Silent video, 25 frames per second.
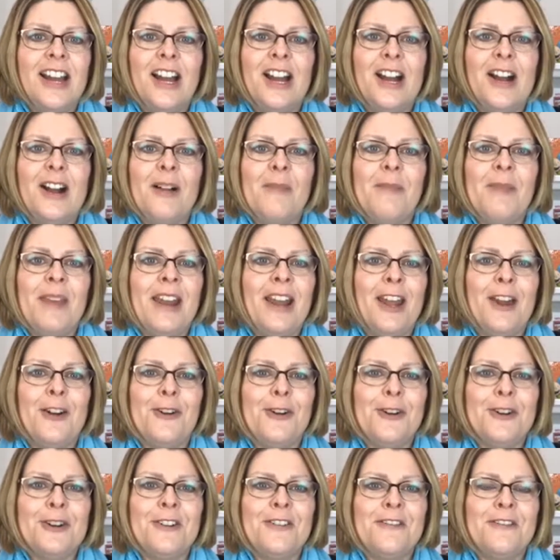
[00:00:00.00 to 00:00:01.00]
And I
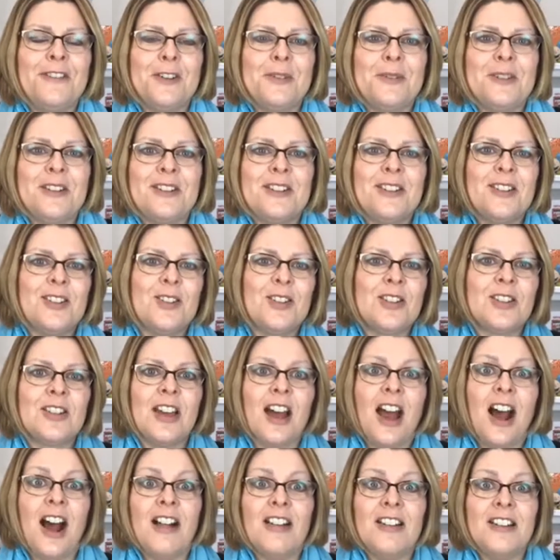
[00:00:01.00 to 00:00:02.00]
don't know if it was just
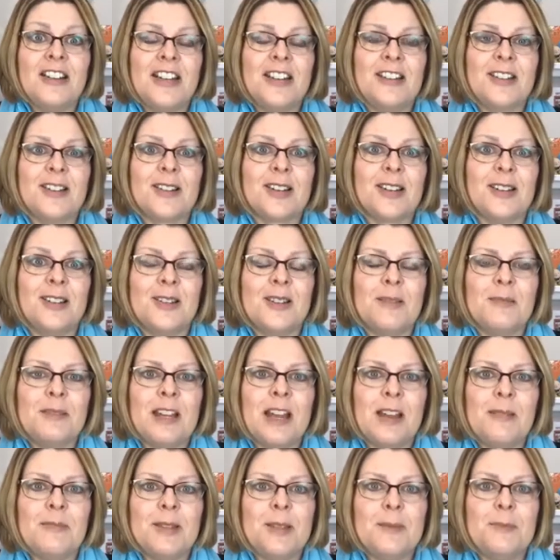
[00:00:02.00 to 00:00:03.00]
the holidays can
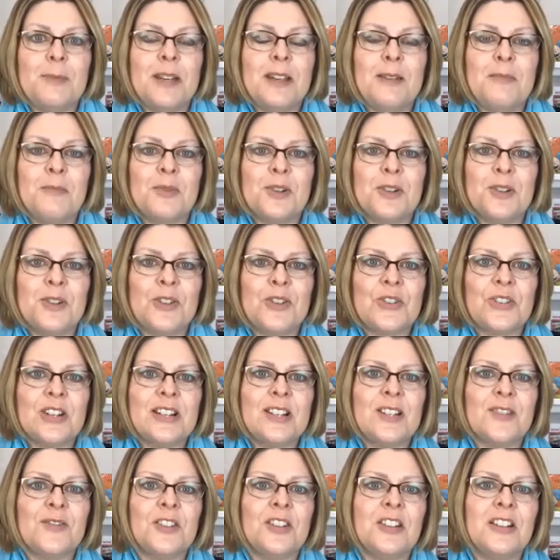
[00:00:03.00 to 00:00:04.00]
sometimes be more
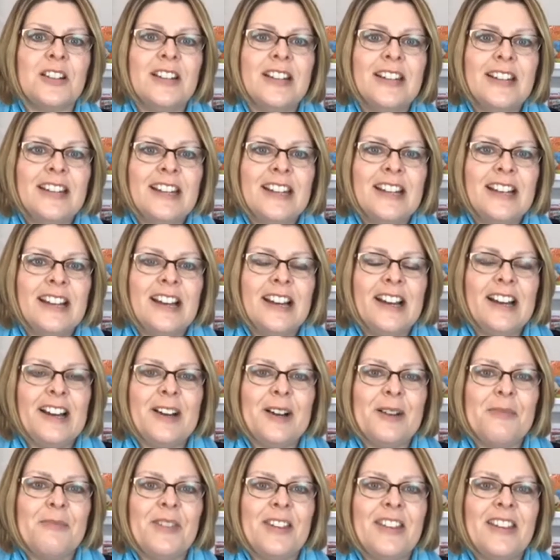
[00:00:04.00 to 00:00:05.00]
stressful
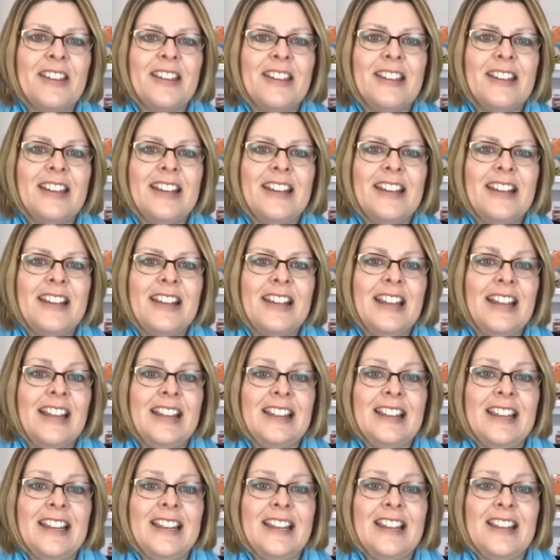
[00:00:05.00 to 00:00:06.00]
than
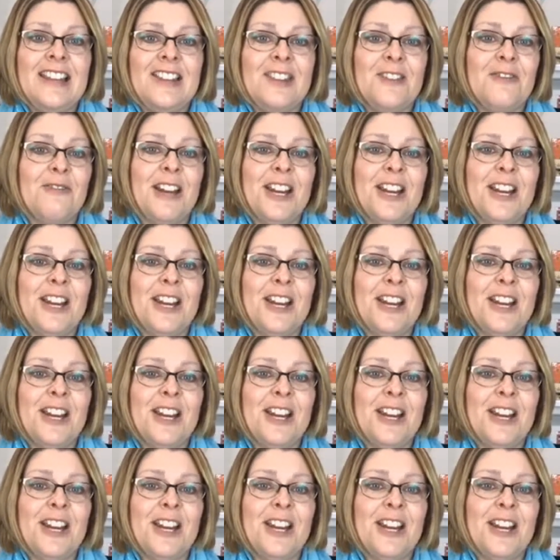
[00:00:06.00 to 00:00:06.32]
the